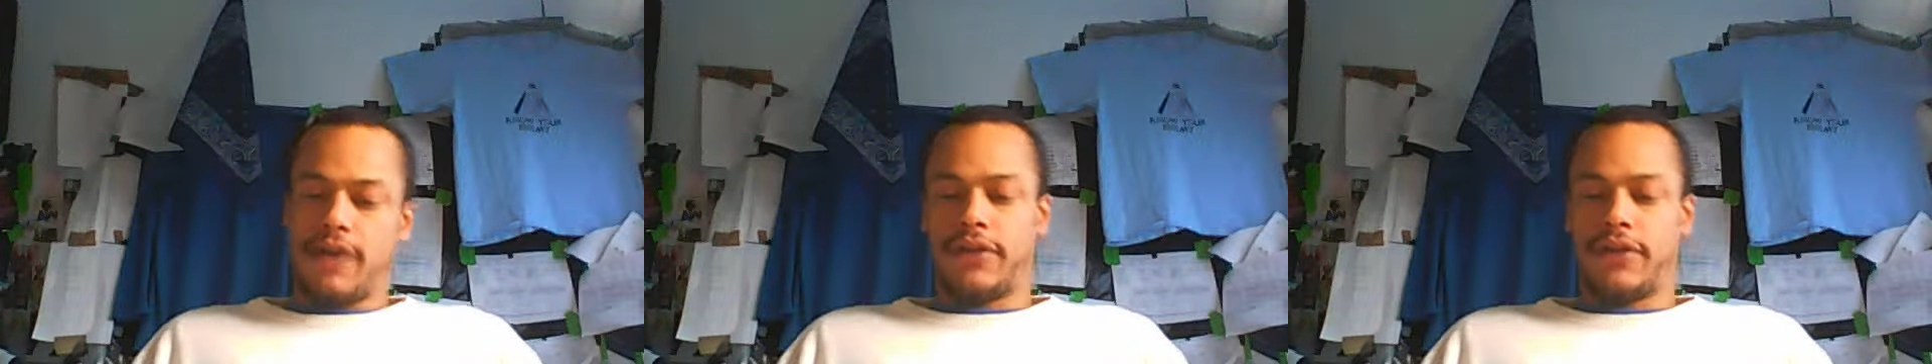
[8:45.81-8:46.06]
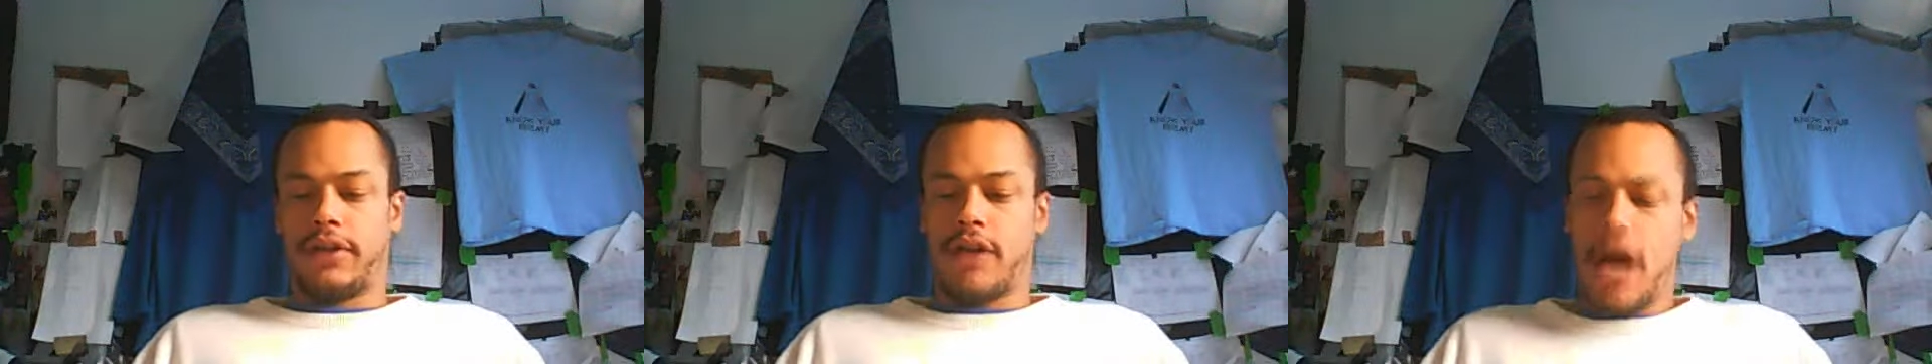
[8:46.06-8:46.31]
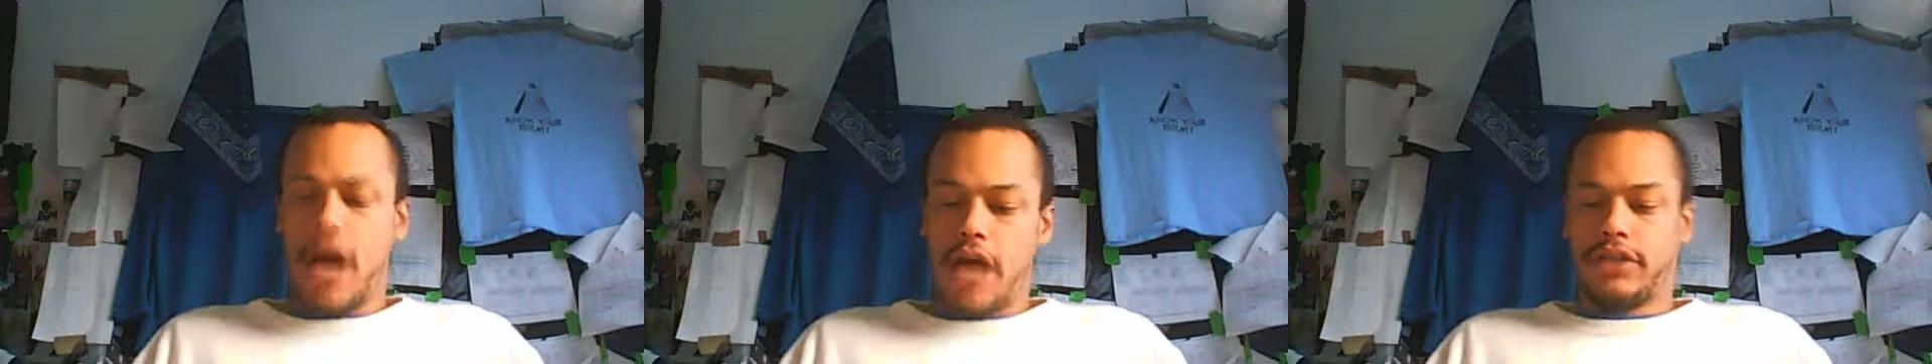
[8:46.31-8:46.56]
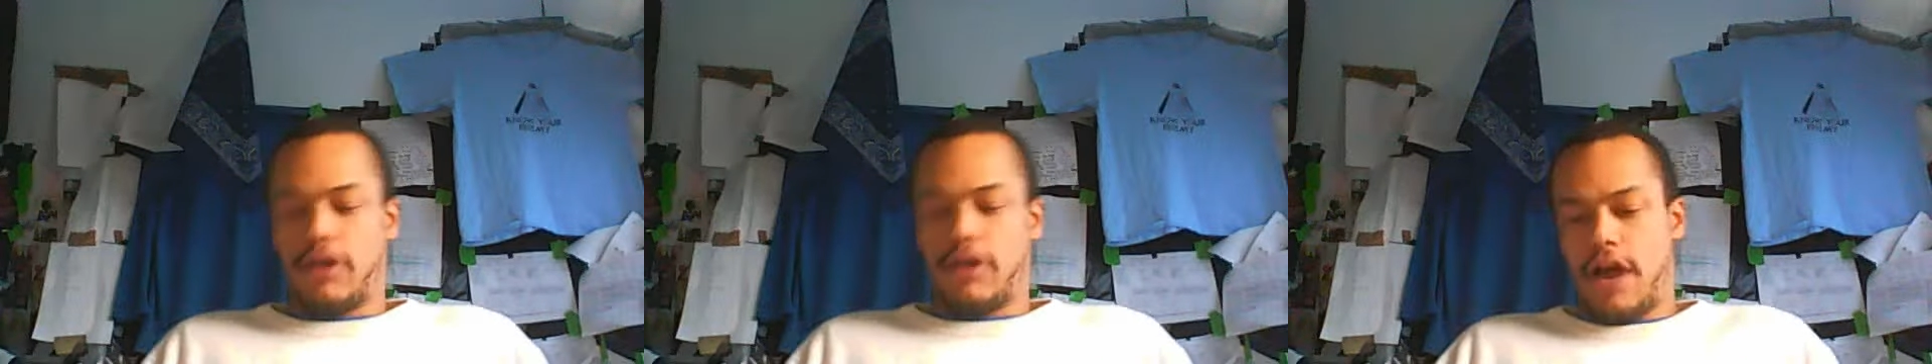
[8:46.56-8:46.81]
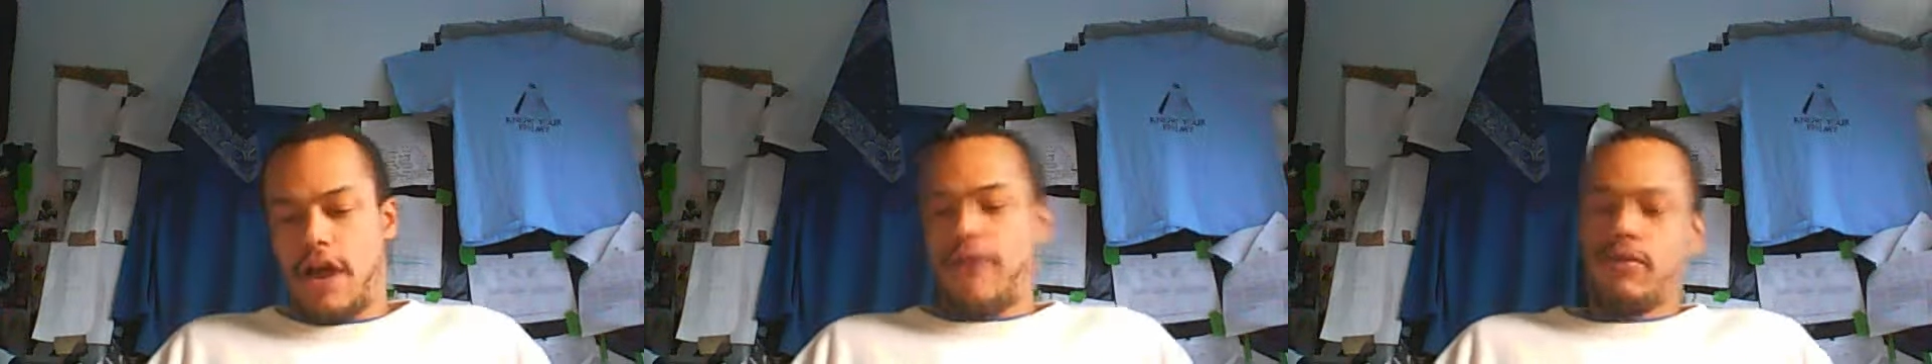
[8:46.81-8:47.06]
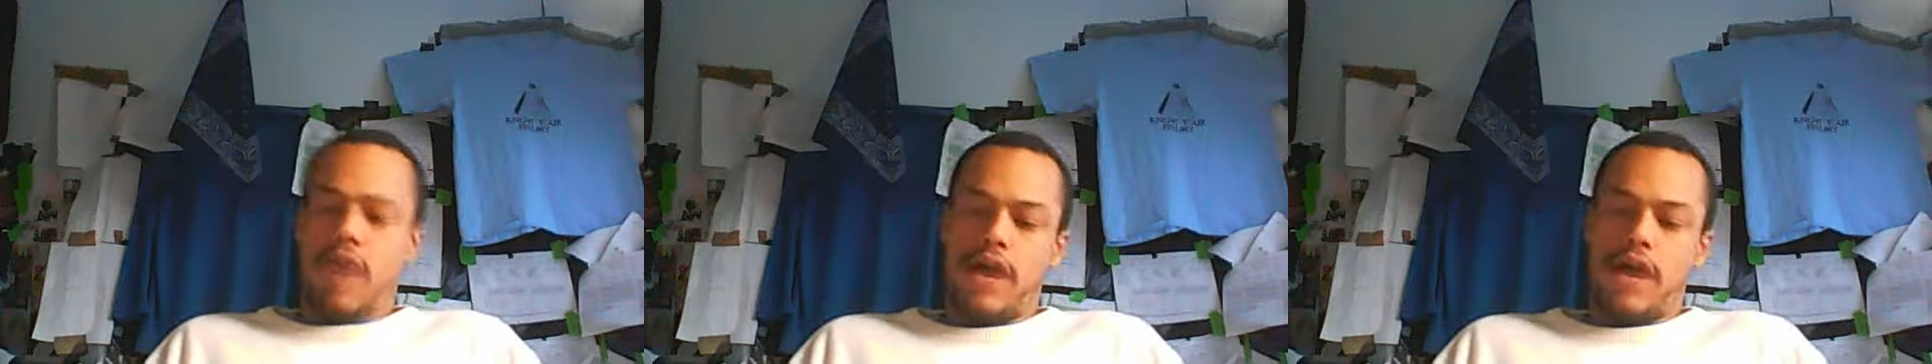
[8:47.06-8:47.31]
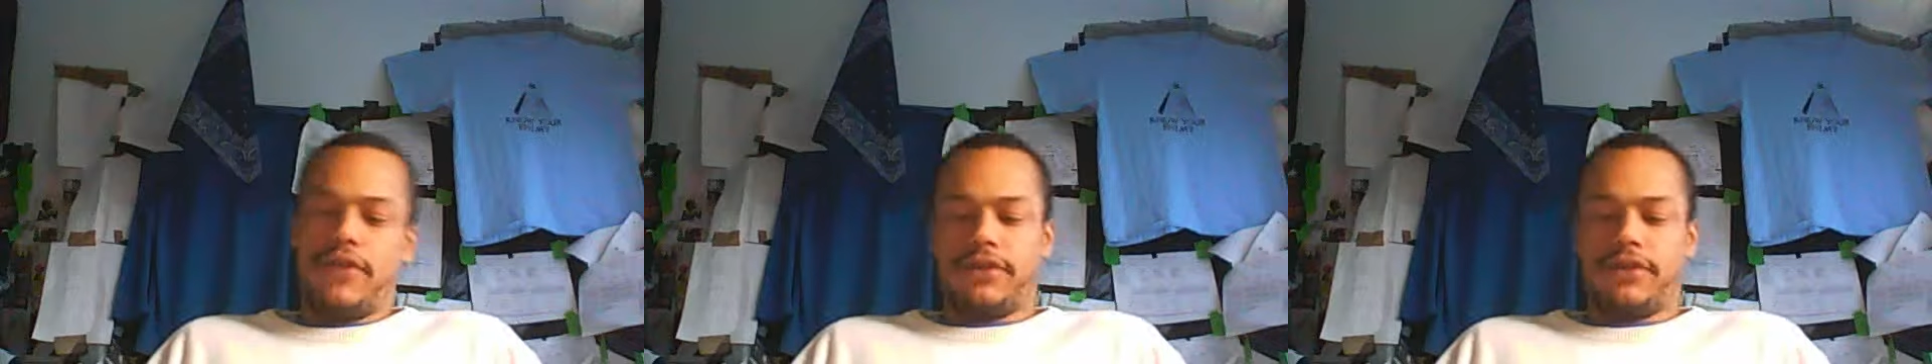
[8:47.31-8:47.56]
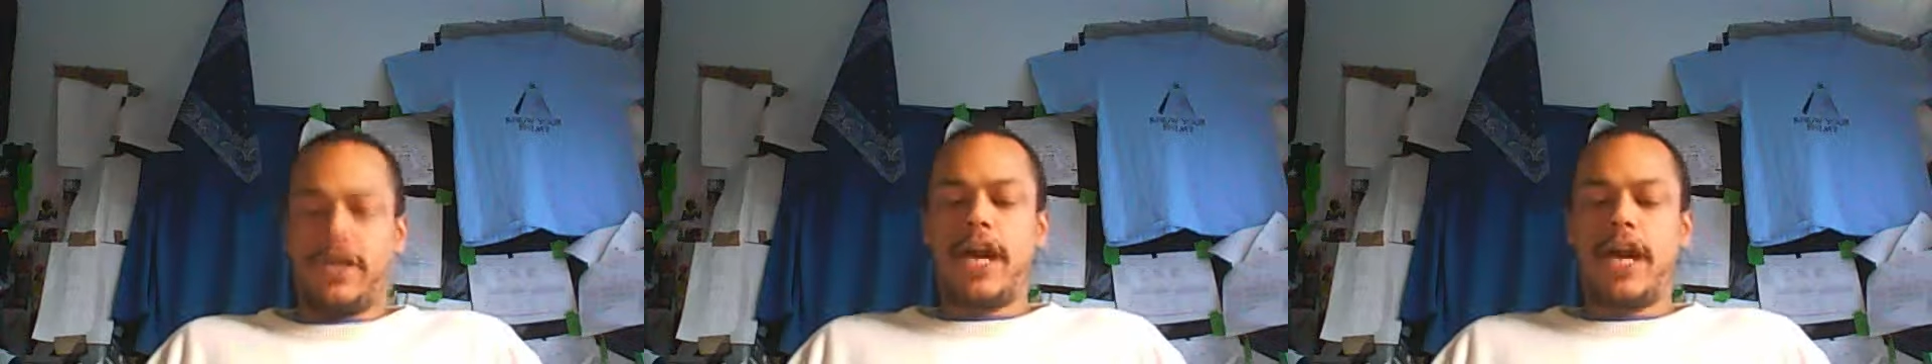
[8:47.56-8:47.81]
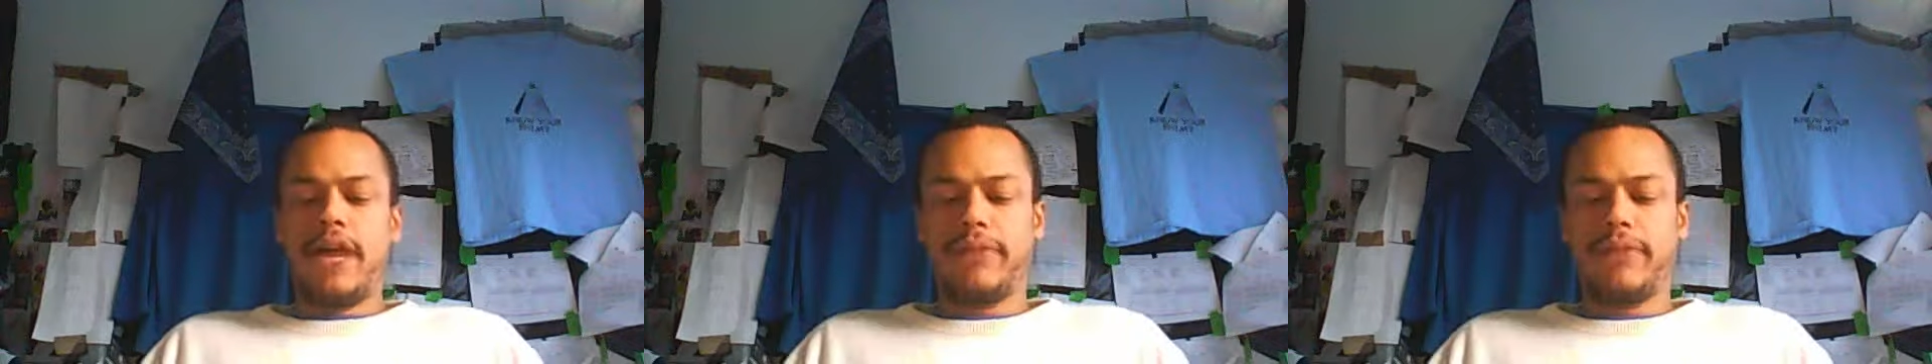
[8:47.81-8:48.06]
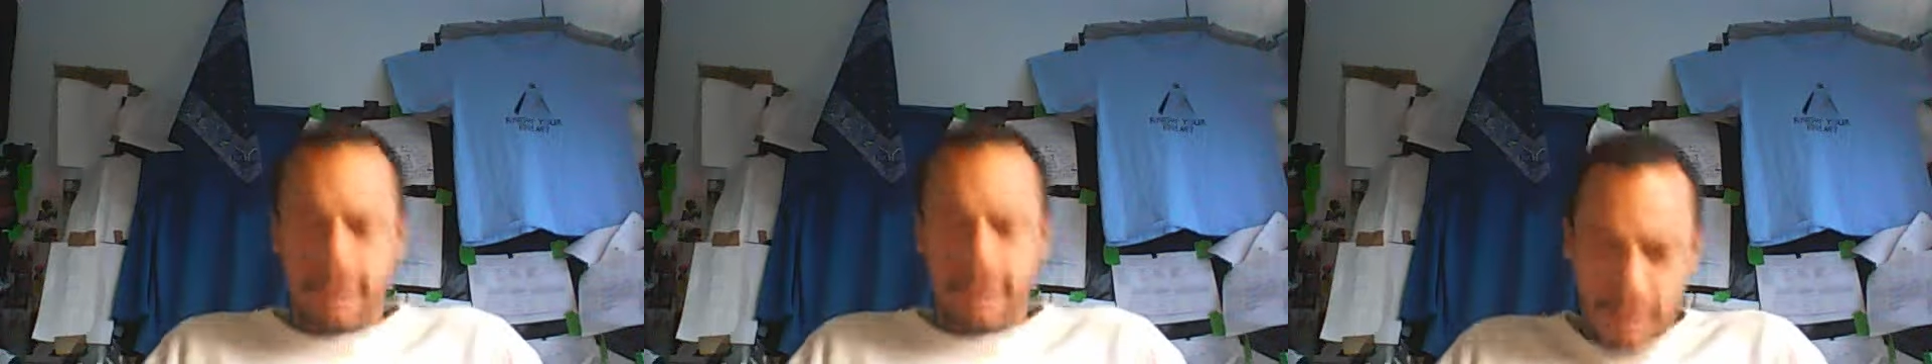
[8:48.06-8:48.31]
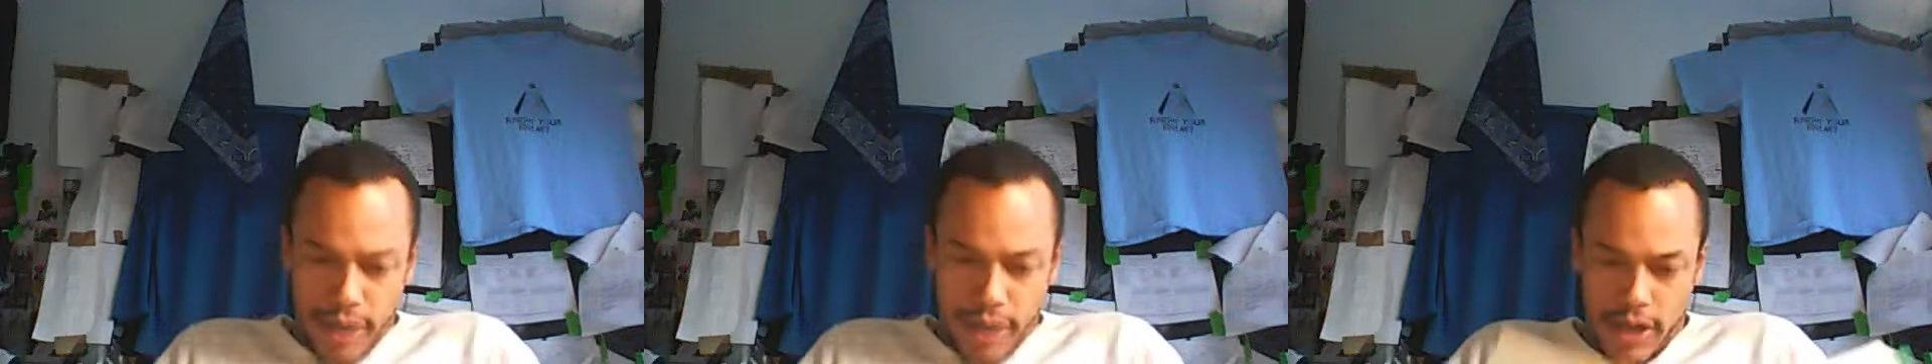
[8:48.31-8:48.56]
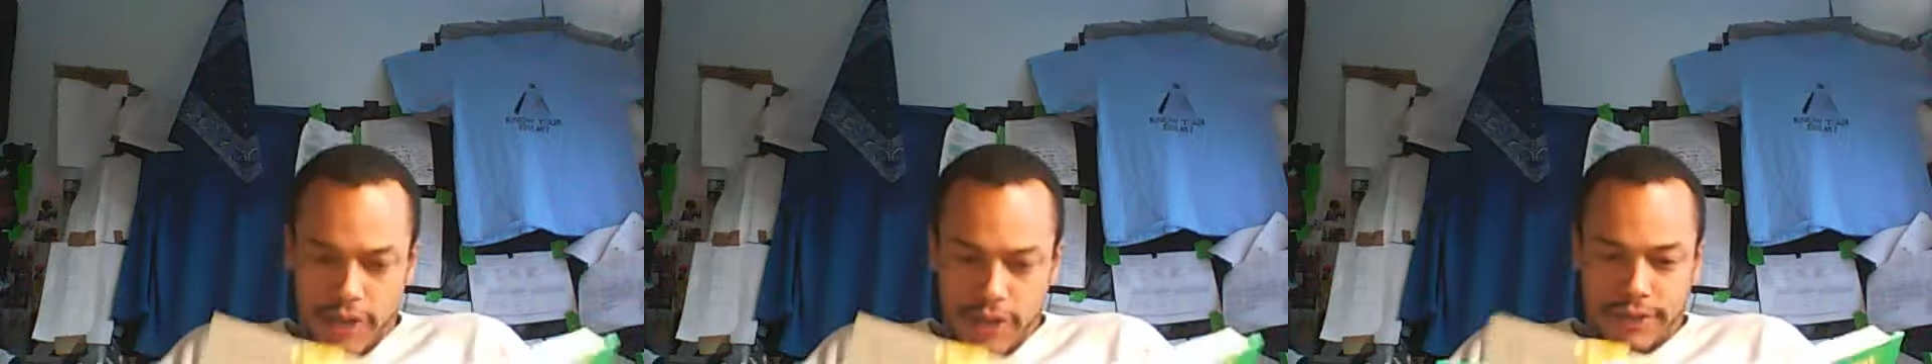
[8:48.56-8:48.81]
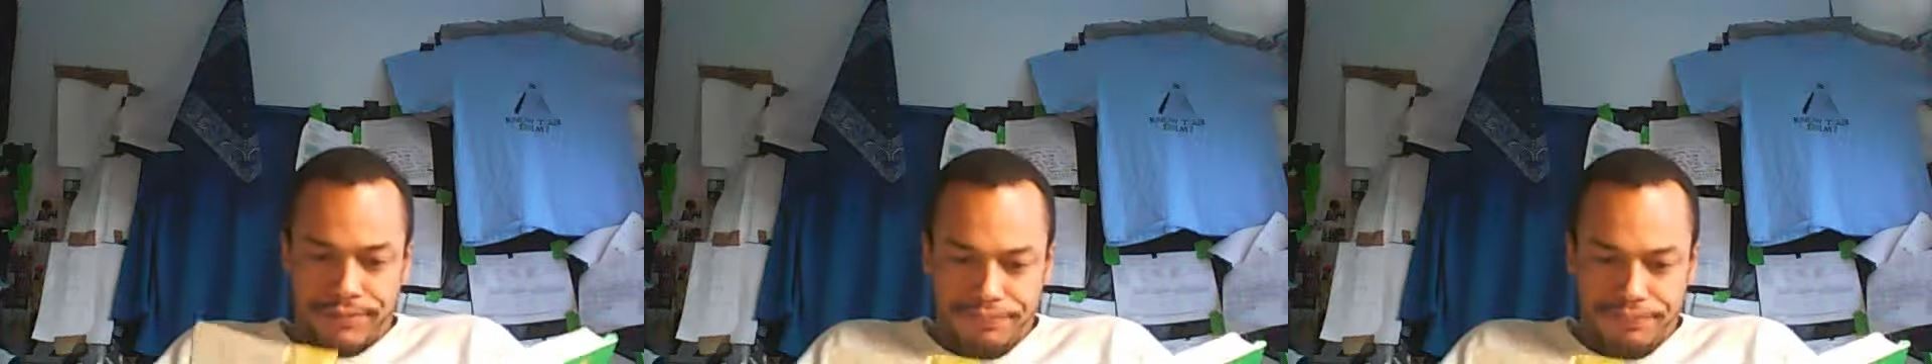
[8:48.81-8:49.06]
then the lines are everywhere the same distance apart.